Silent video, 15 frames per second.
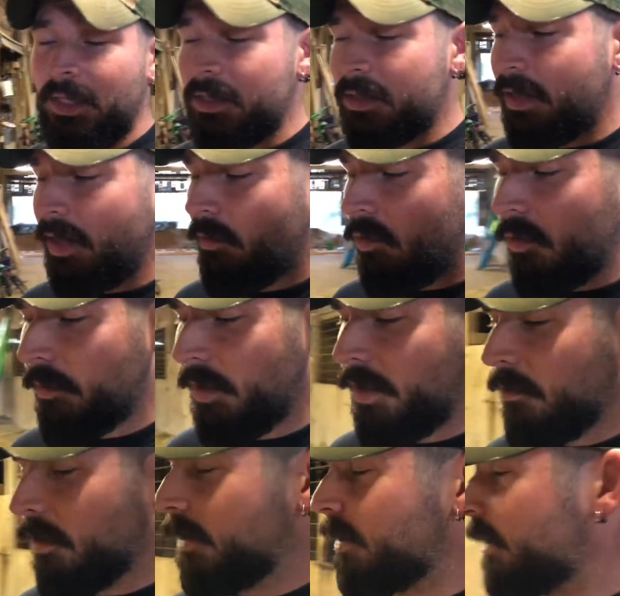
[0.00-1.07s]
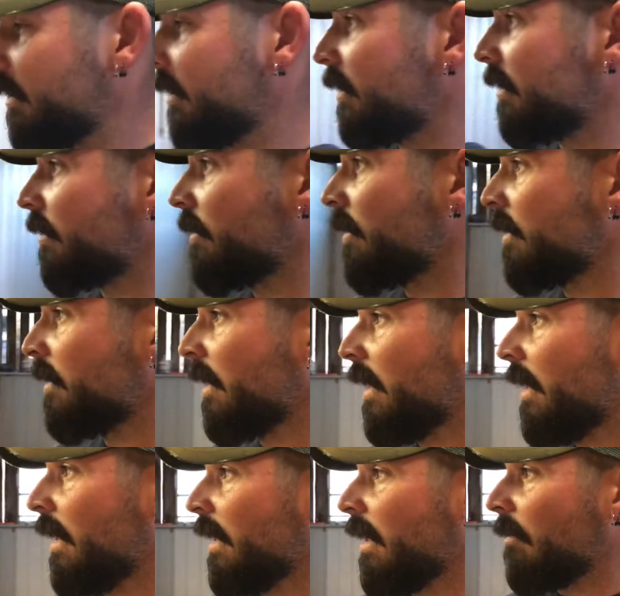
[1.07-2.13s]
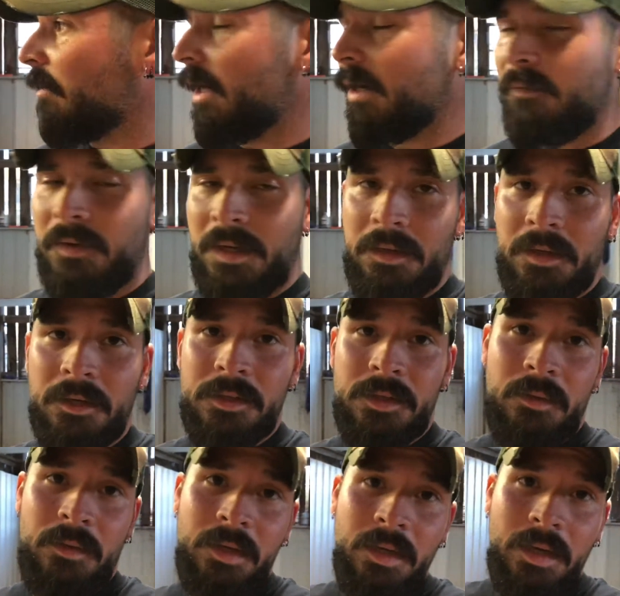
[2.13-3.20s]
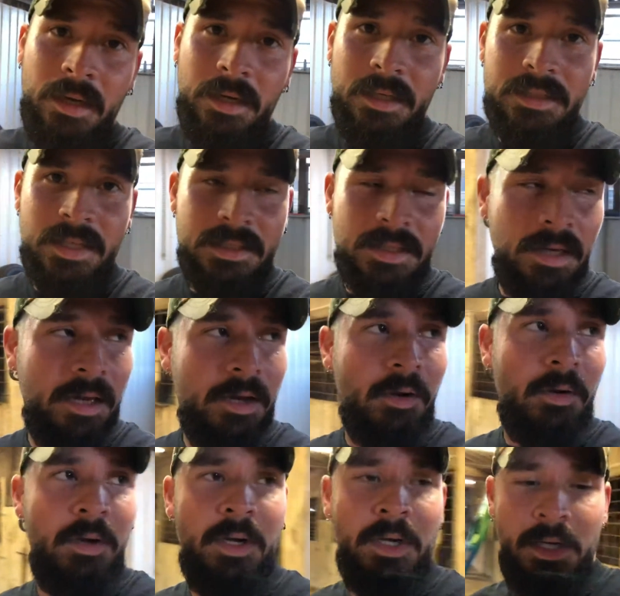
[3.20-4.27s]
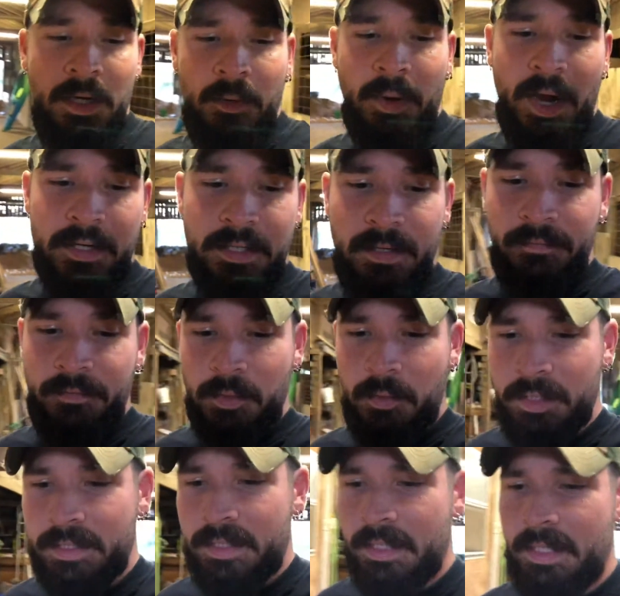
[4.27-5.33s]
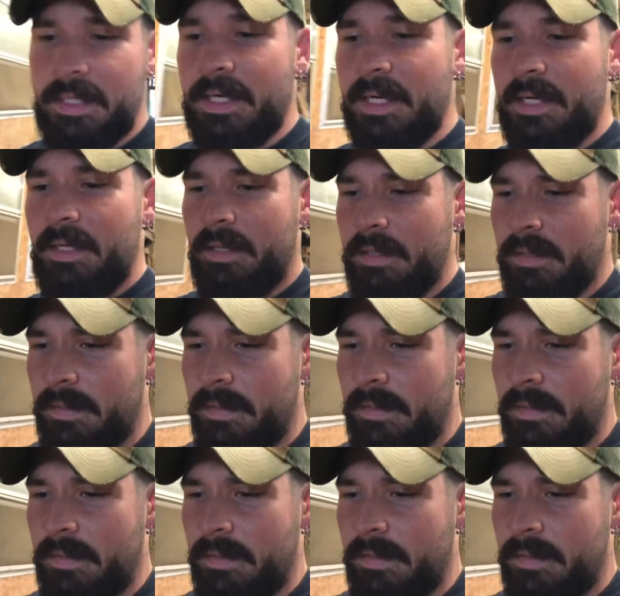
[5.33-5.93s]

Stay warm anyways, so I'm glad I found those. Well, I guess that's a little positive twist to the day.